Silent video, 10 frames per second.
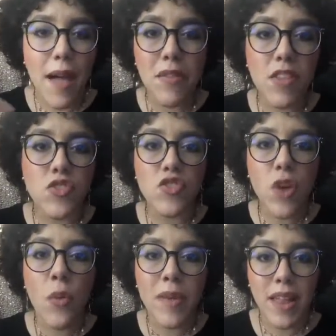I mean, there's
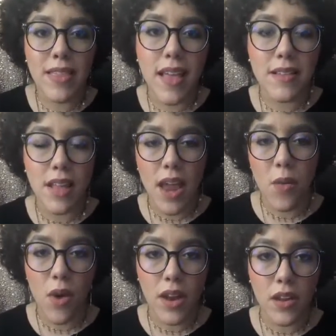so many things that I
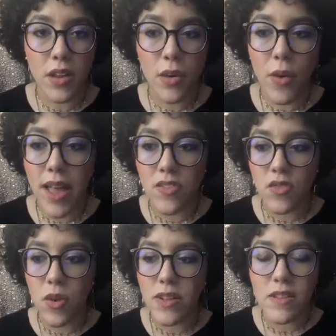want to do, and
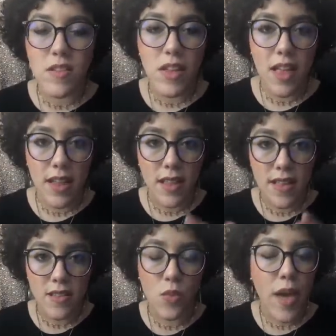storytelling in
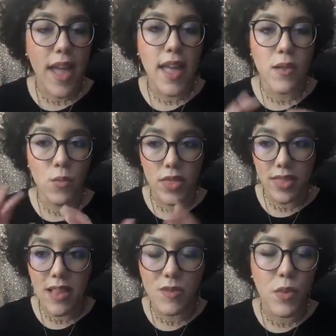this way
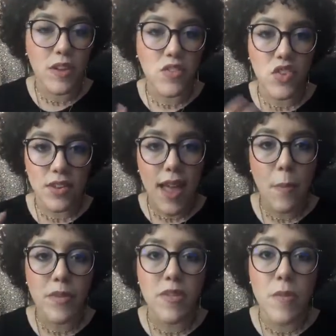with these books just
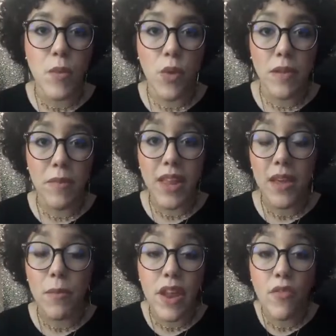happens to be one
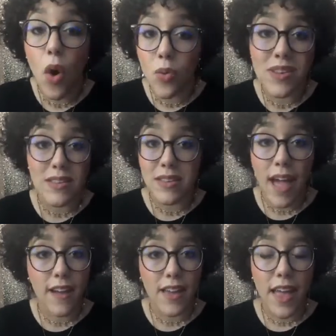medium, but I've always
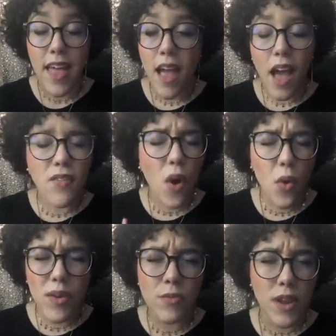desired it. I've
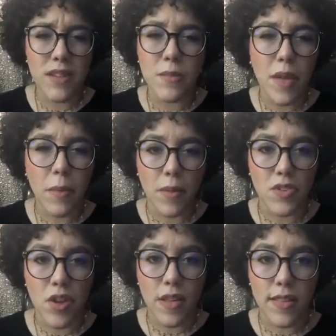always wanted to be a
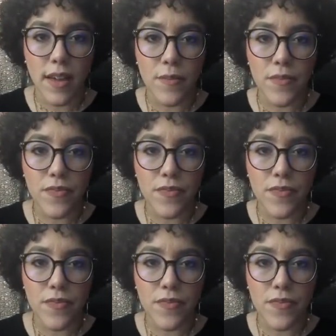published author.